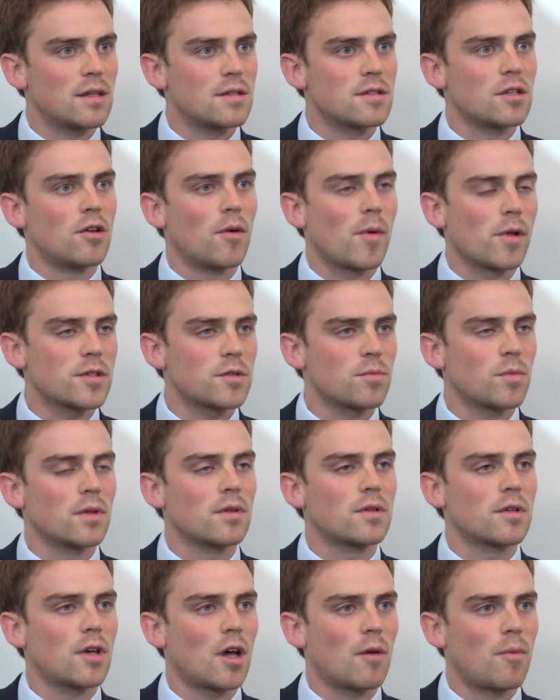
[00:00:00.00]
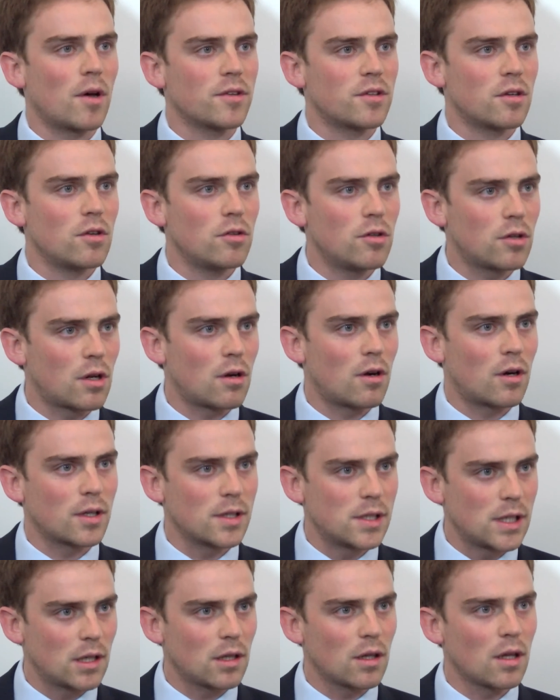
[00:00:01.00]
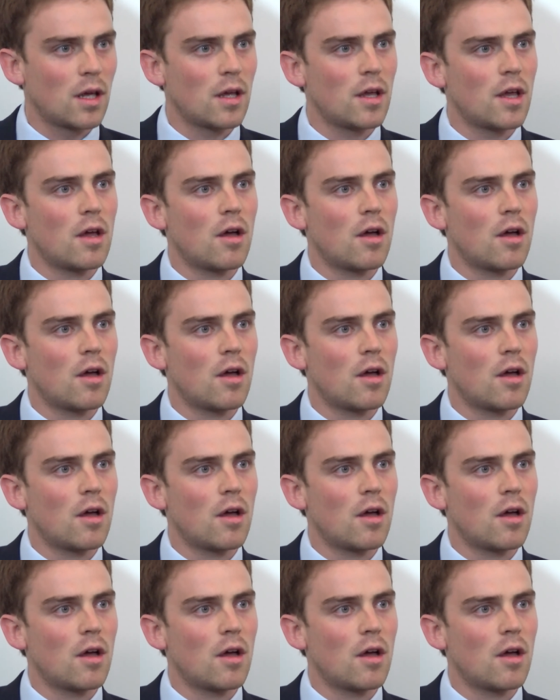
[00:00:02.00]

this announcement about a nuclear deal